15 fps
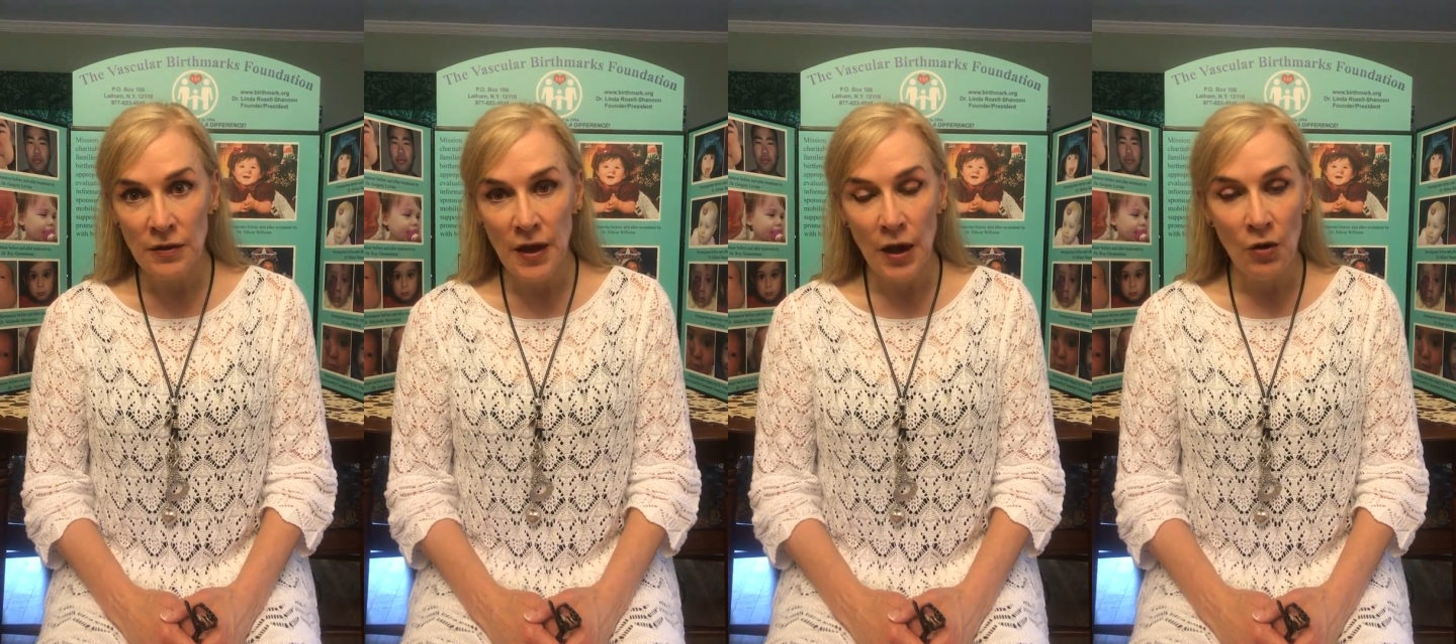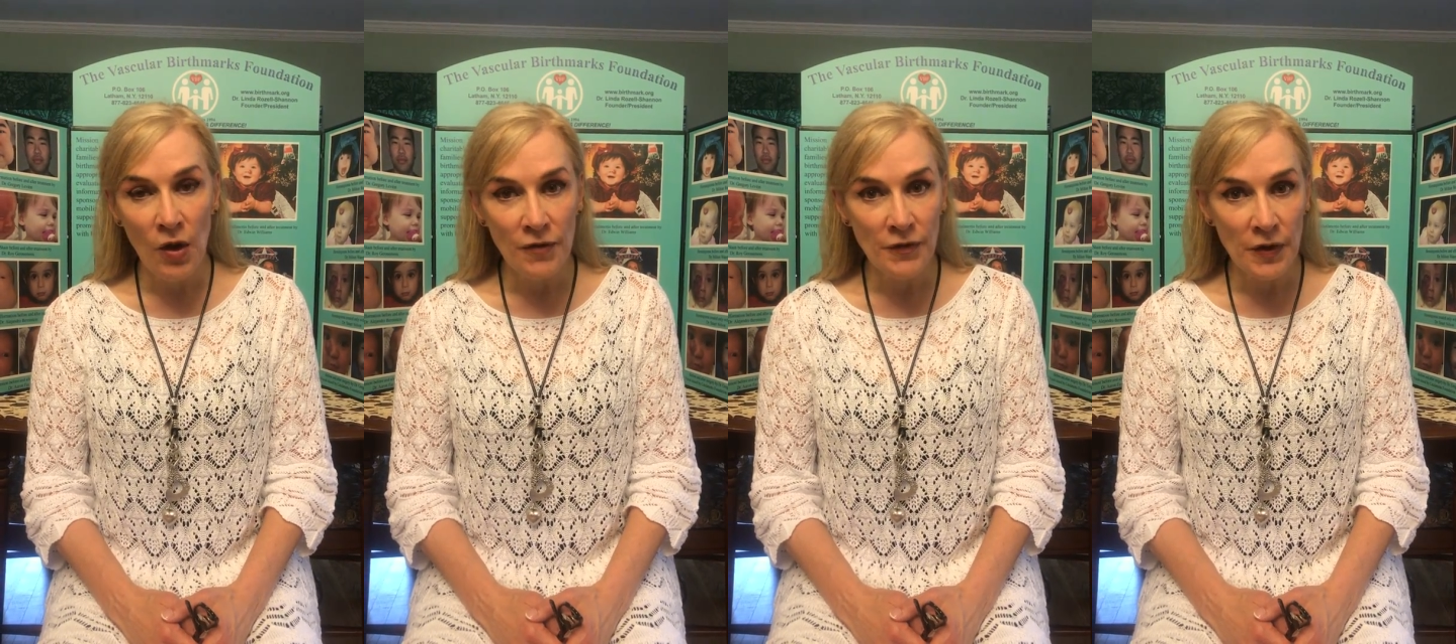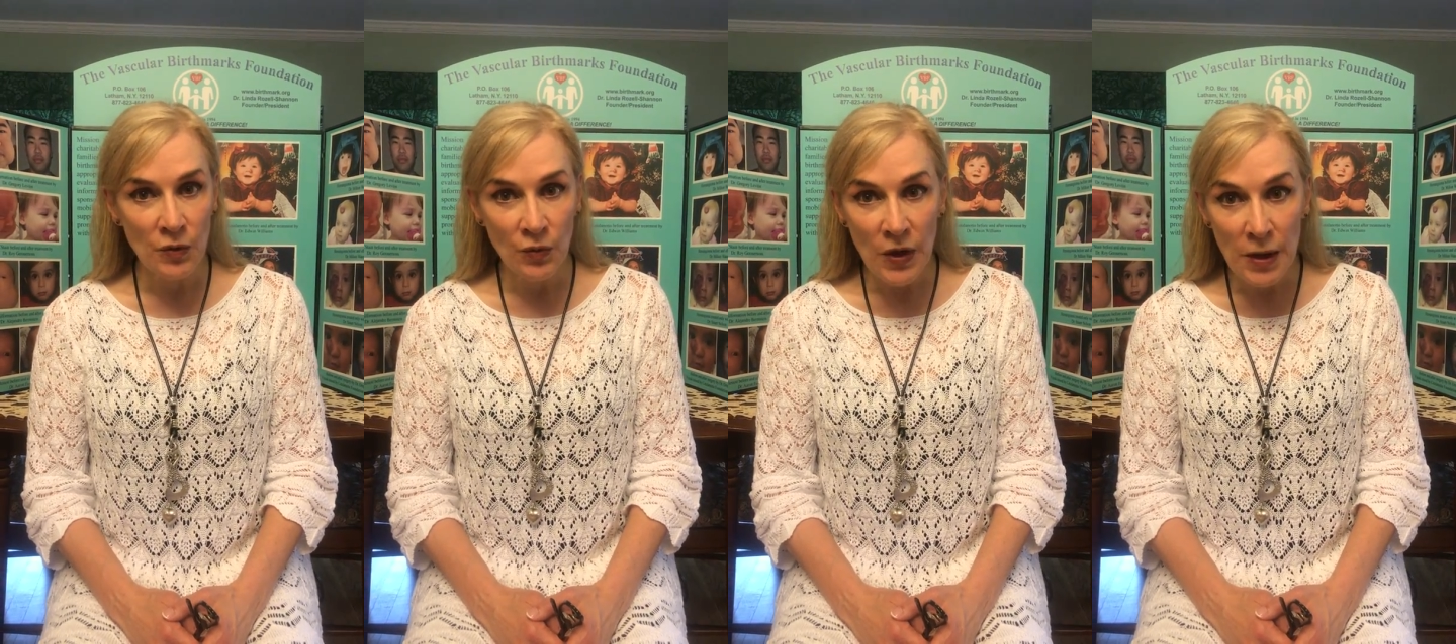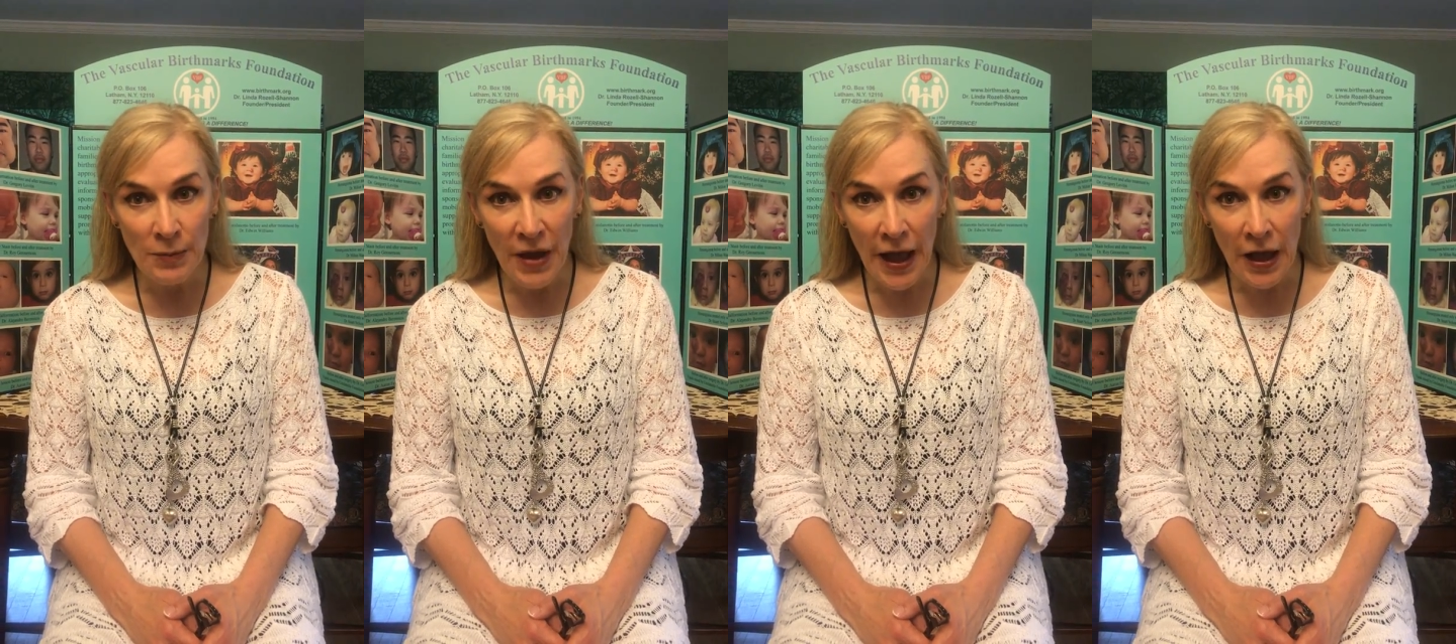They often
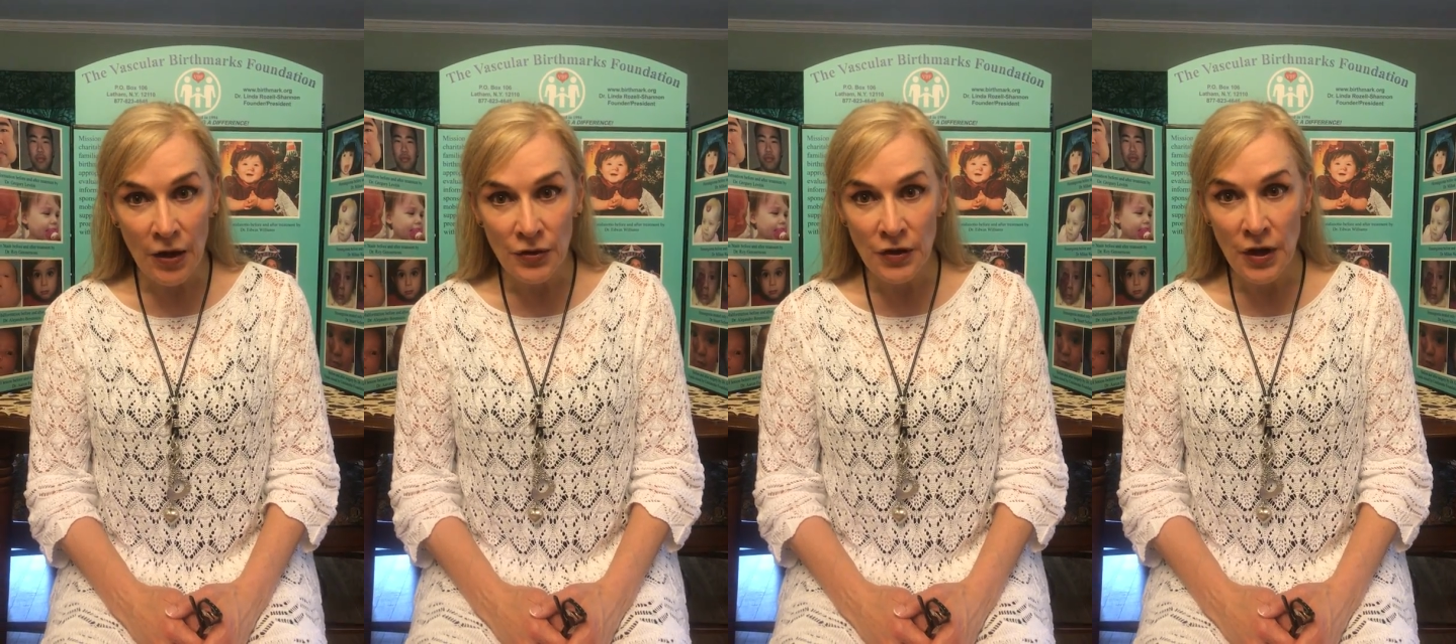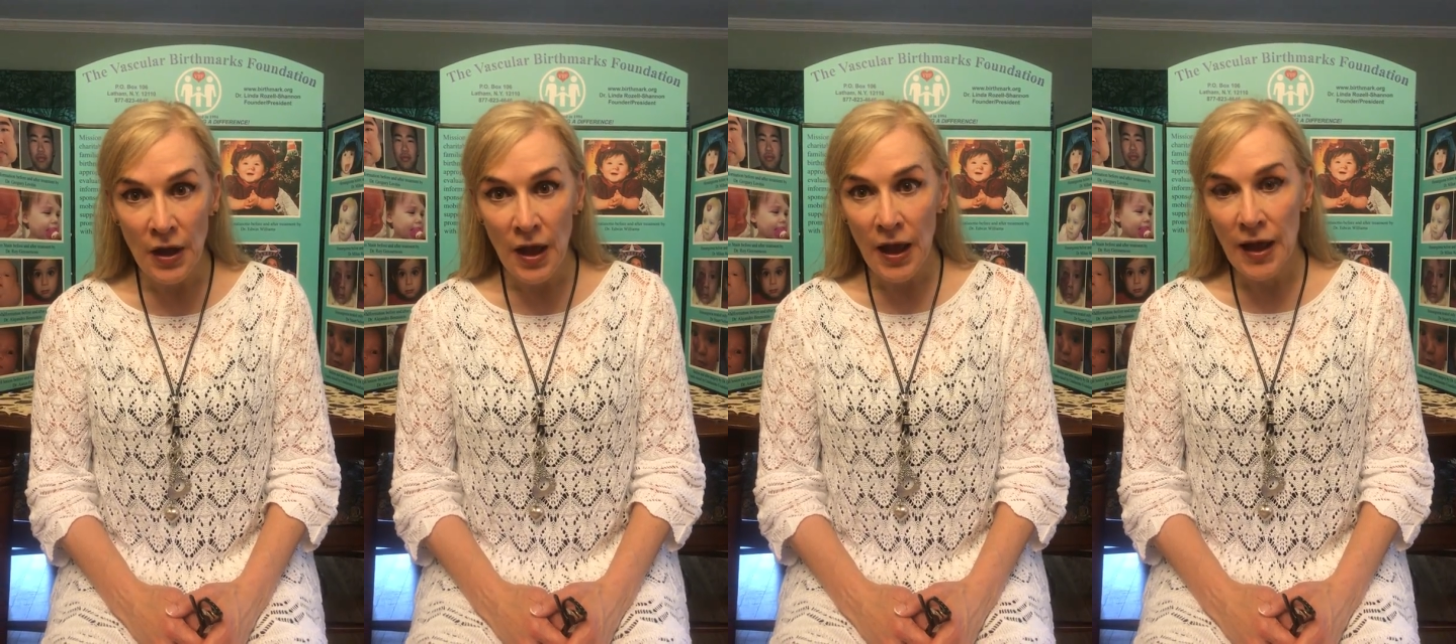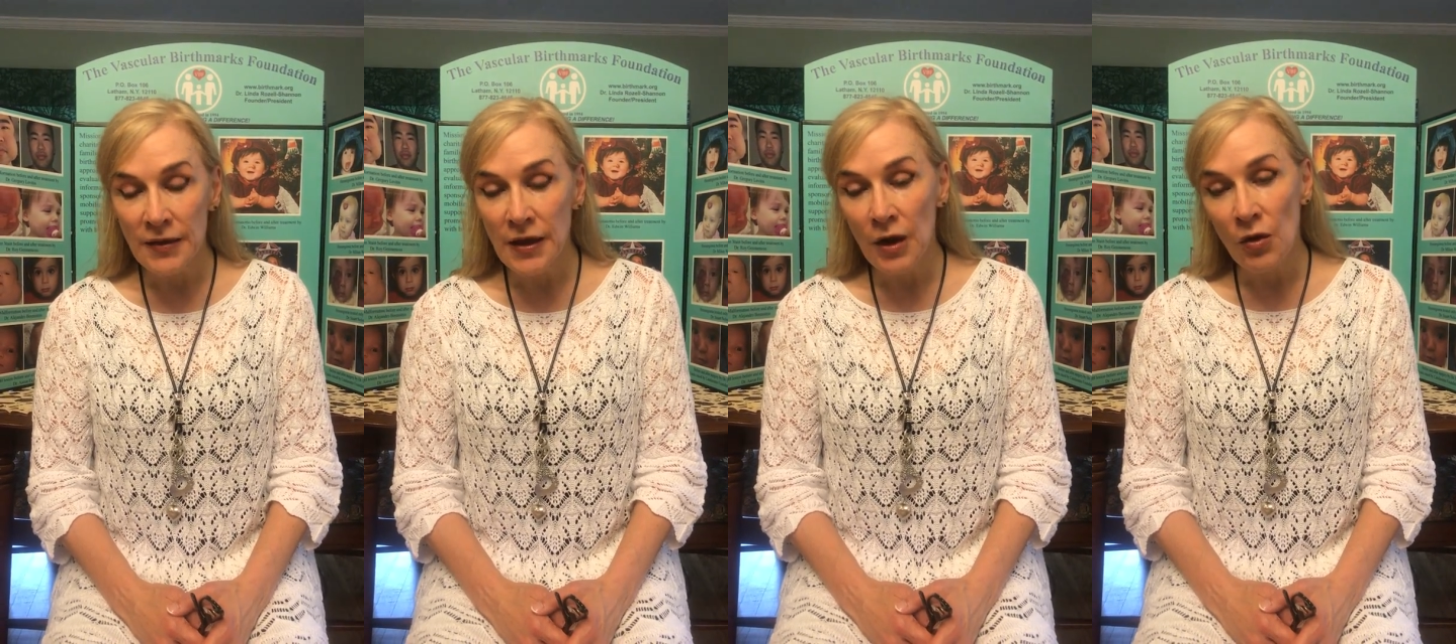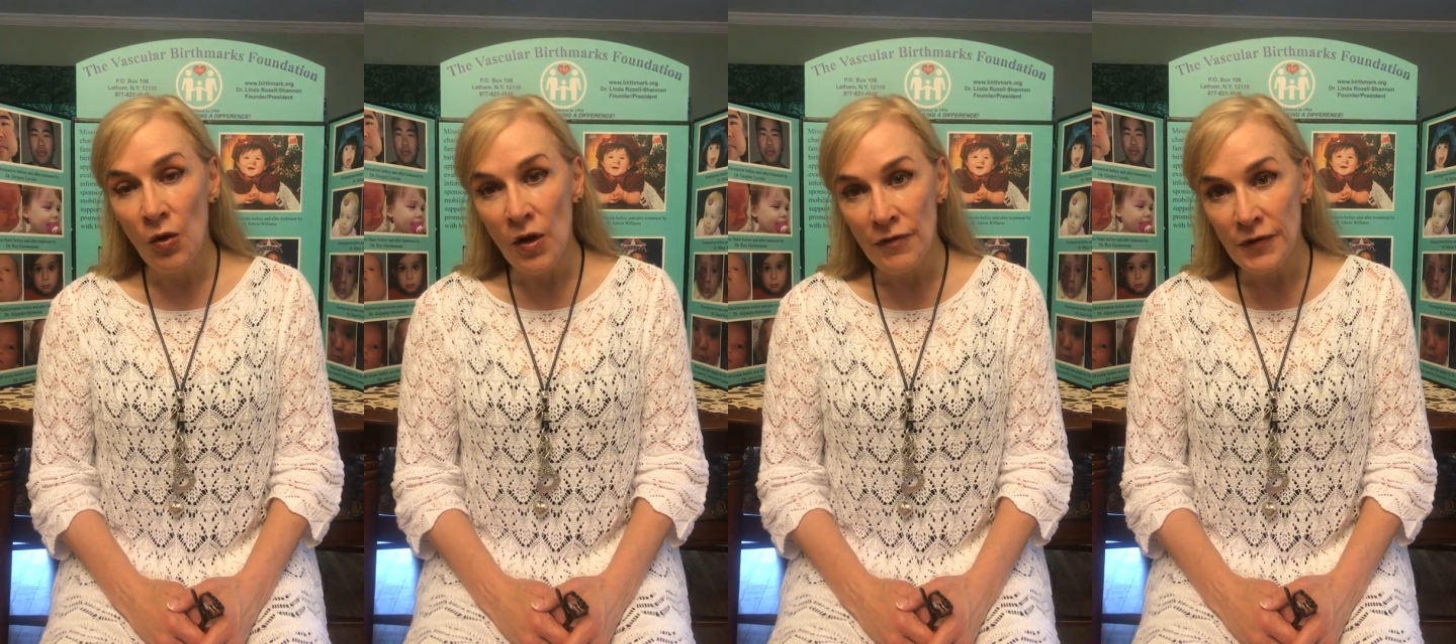rebound, and they
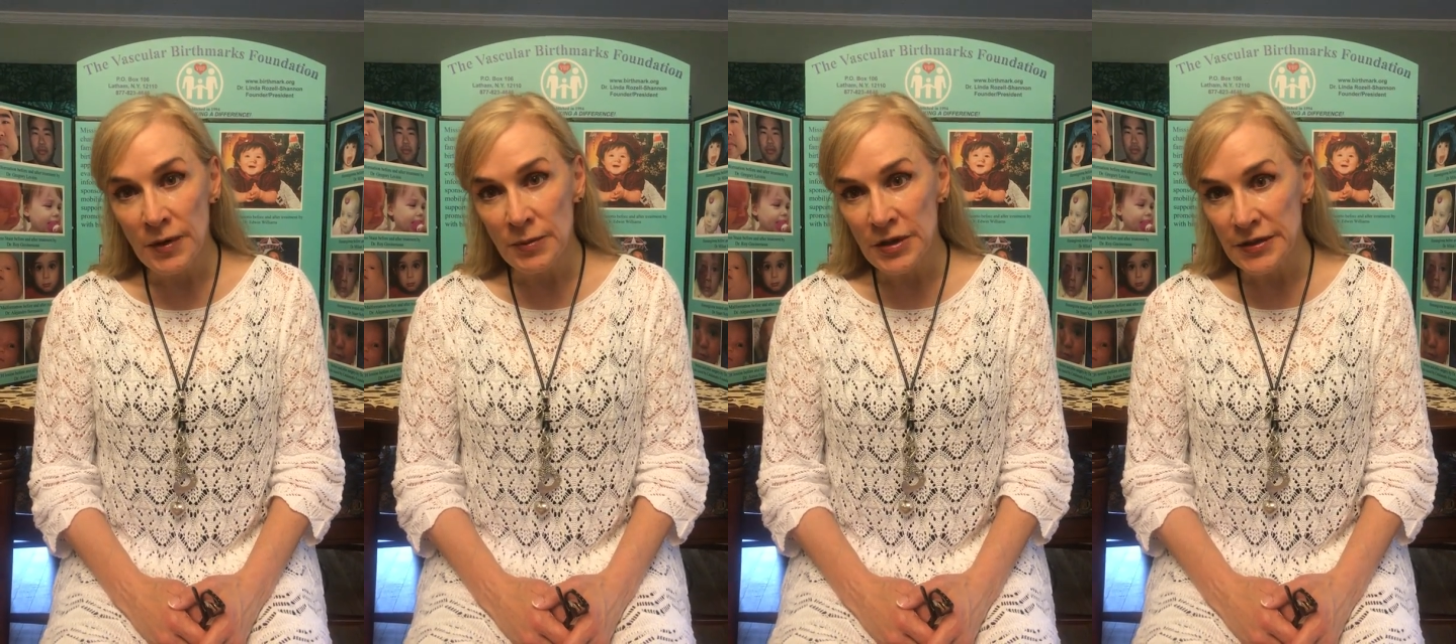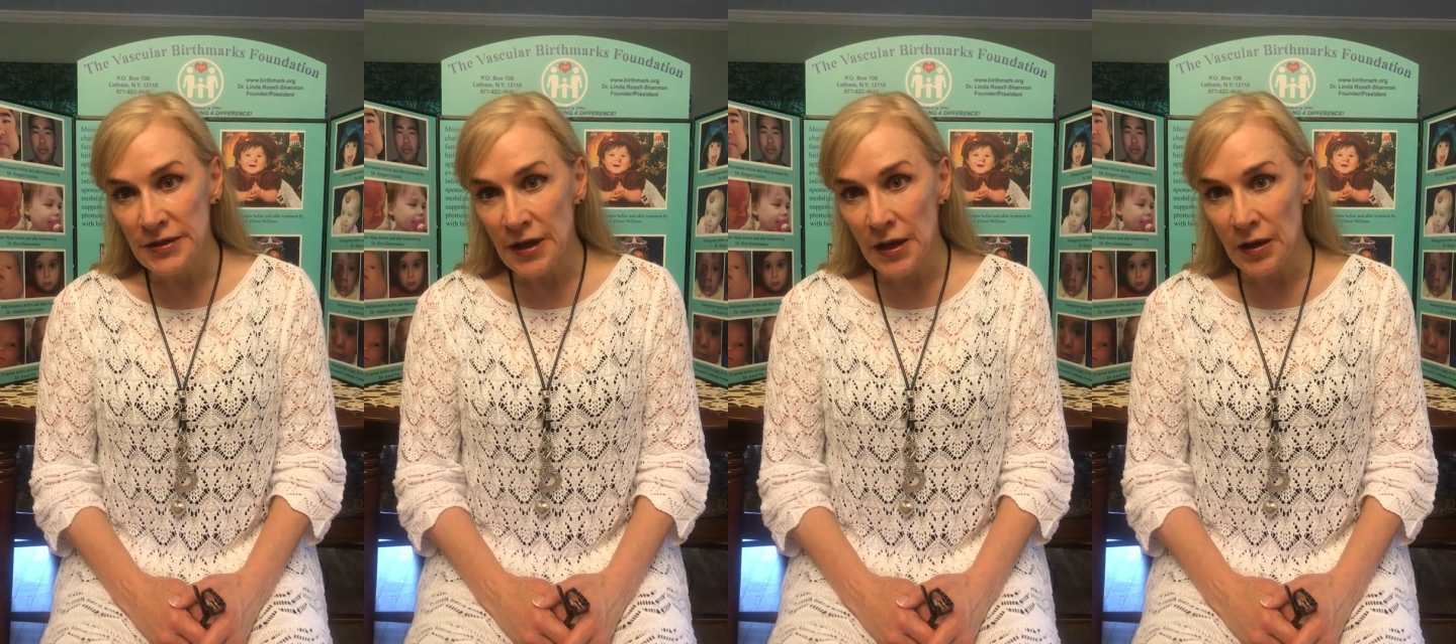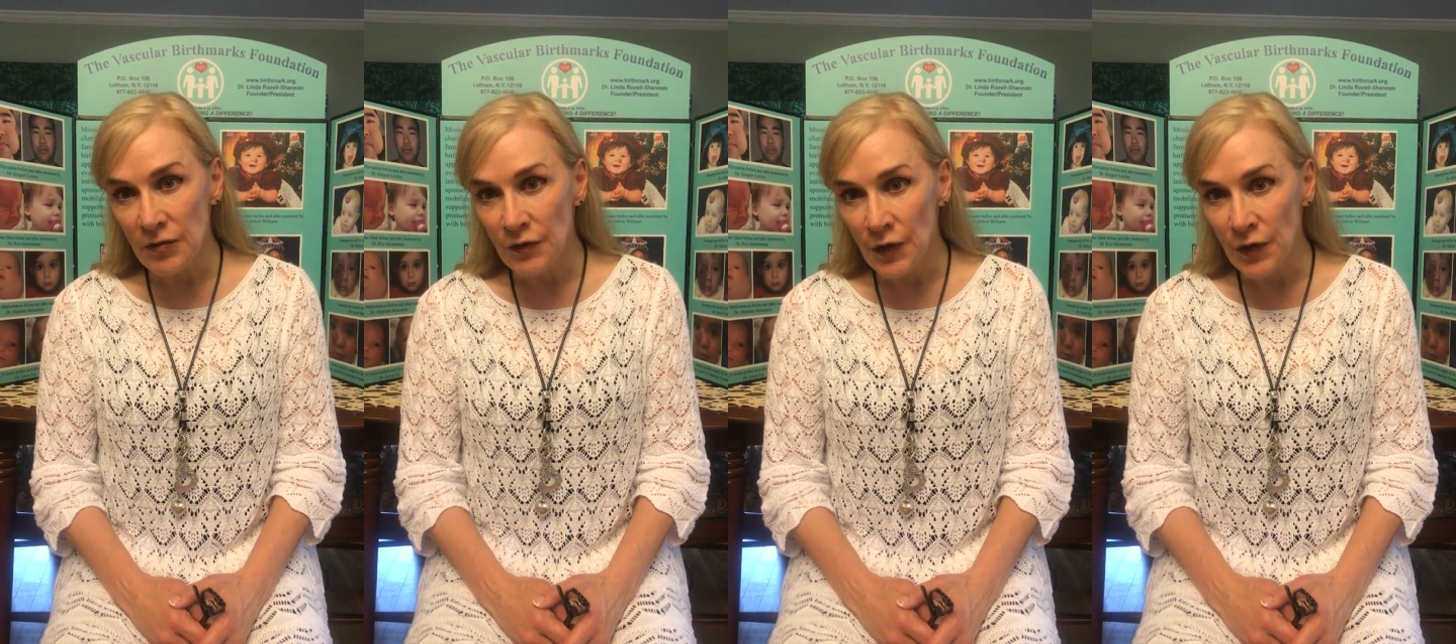are often mistaken